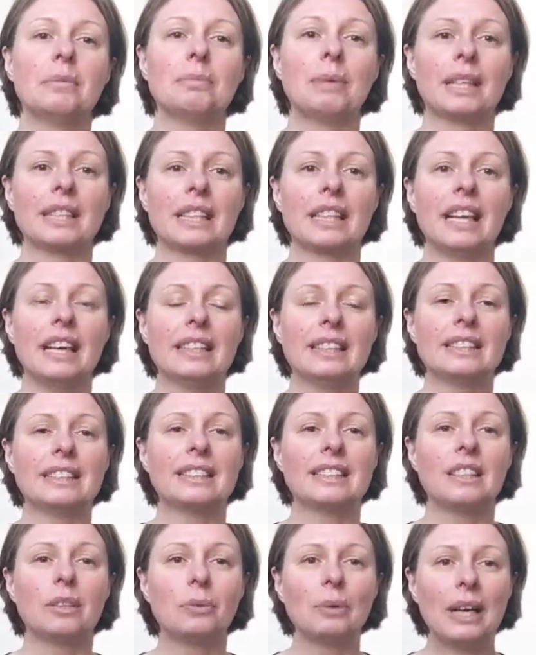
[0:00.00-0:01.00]
my
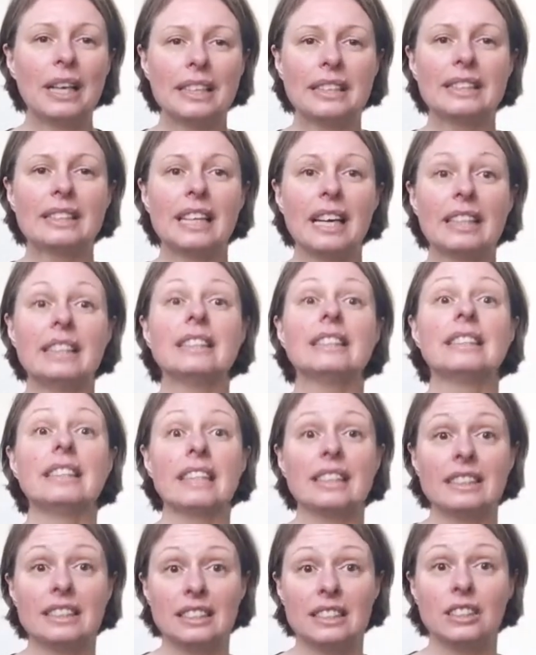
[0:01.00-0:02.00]
clients in a way that
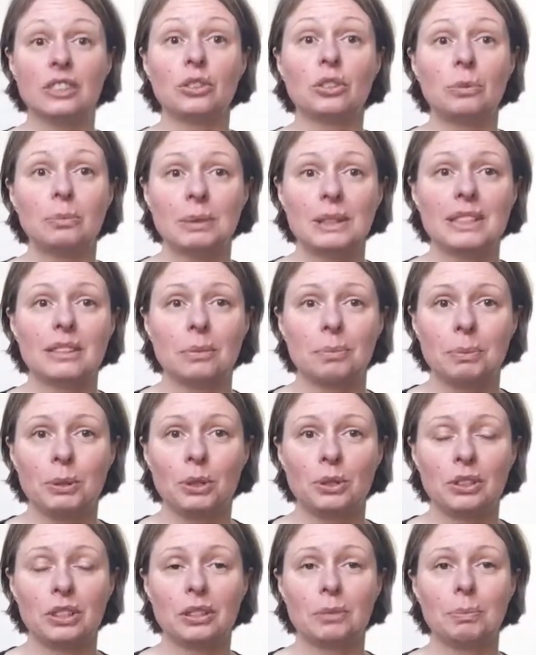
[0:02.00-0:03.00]
they need to be
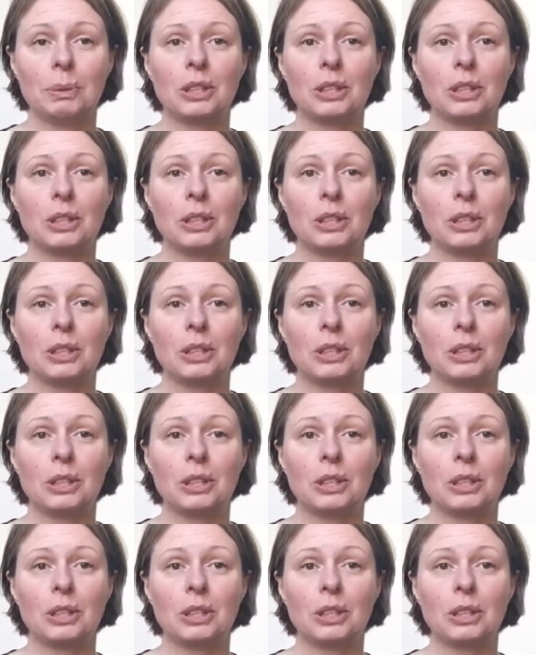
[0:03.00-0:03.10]
supported,